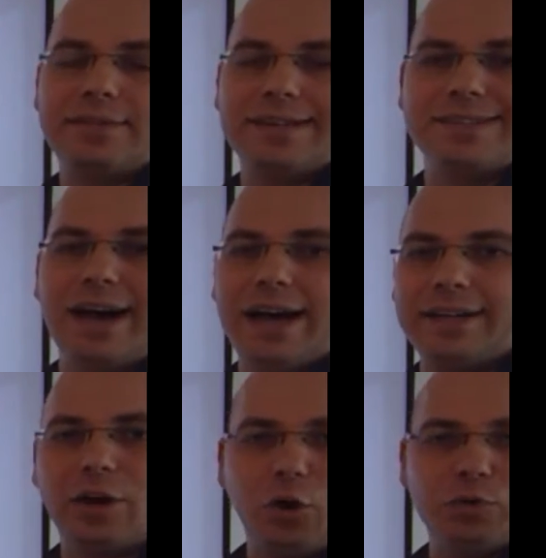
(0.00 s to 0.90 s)

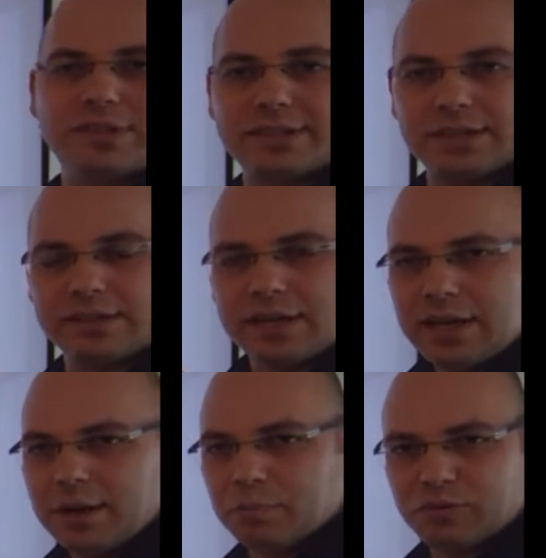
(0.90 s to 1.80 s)
designed, hosted,
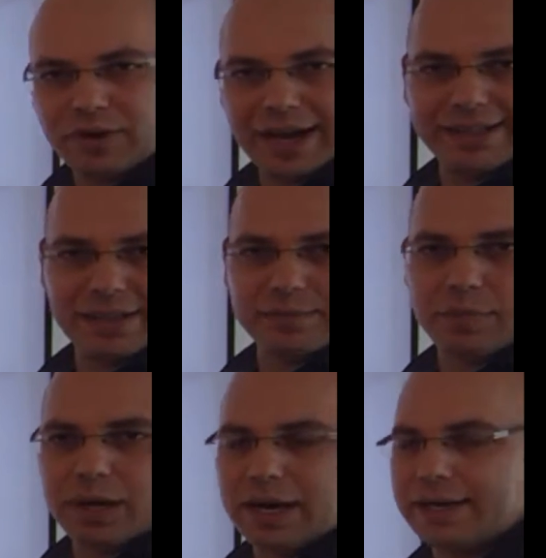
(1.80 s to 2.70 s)
provided
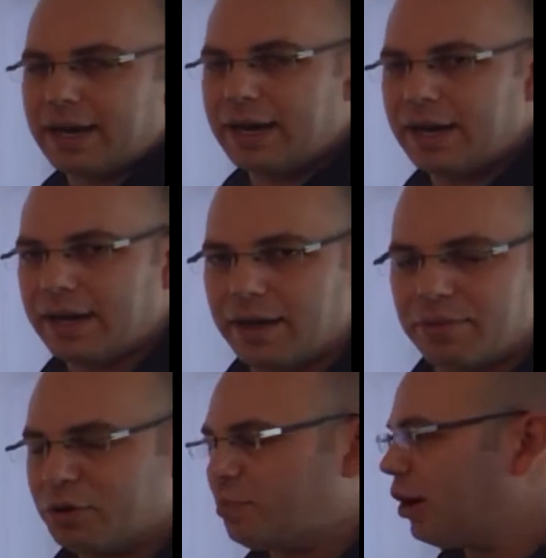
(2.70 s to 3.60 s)
by a
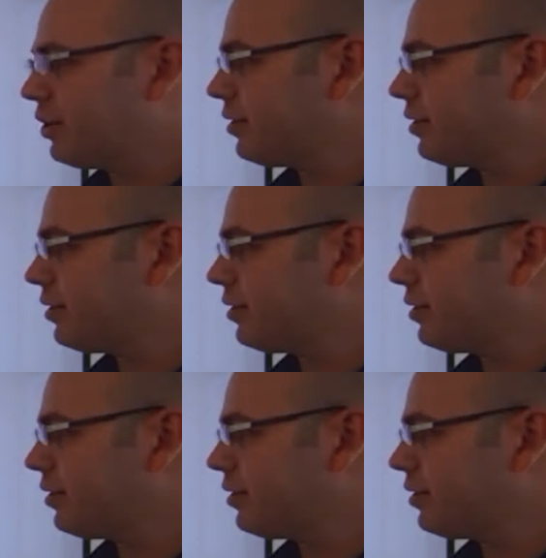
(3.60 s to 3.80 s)
third